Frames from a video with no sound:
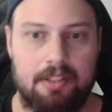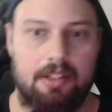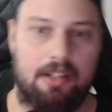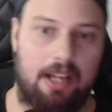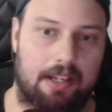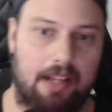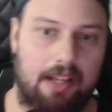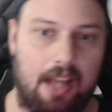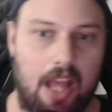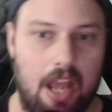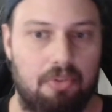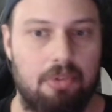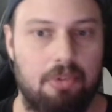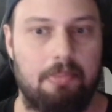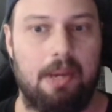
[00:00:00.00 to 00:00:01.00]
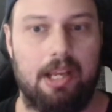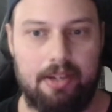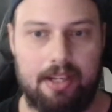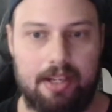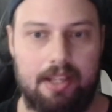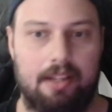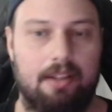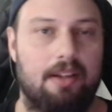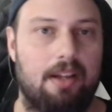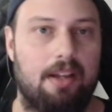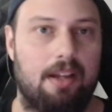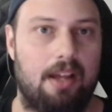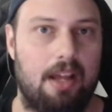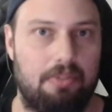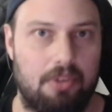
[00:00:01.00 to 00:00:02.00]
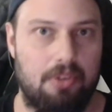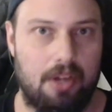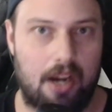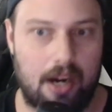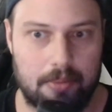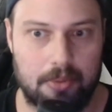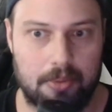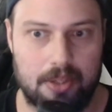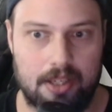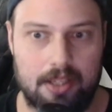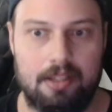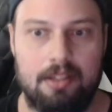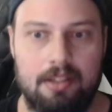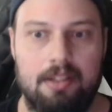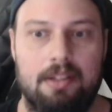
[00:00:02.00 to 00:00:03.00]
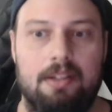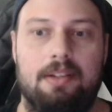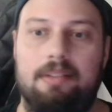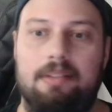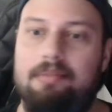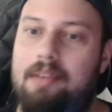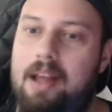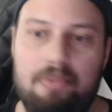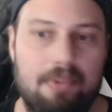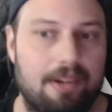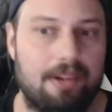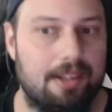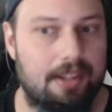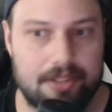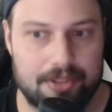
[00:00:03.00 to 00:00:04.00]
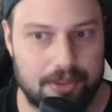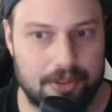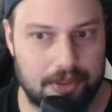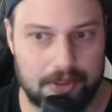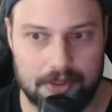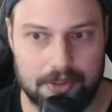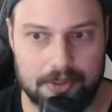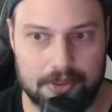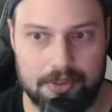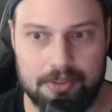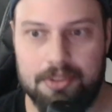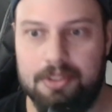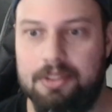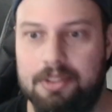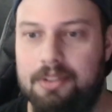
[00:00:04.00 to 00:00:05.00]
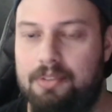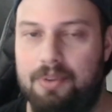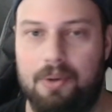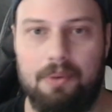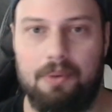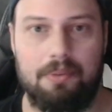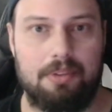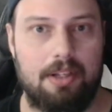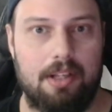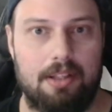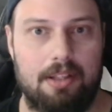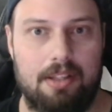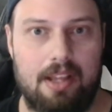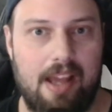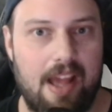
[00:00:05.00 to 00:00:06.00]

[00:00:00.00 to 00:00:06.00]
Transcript: like every melody, every harmony, every guitar solo, from the